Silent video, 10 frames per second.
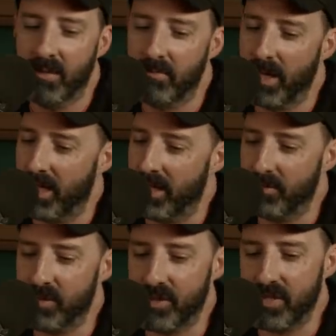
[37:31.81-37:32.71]
Man, it
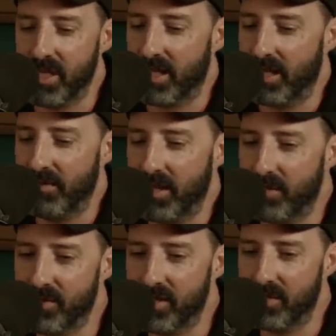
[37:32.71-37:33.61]
was just like I felt like it
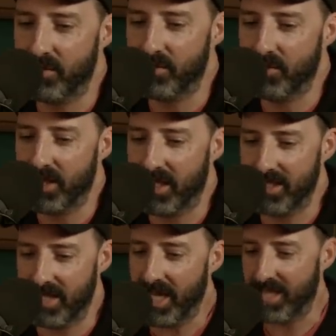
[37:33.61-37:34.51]
was just we were doing like a
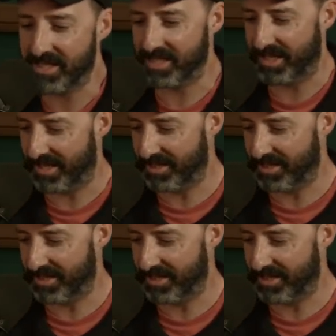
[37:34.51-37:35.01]
dance. Like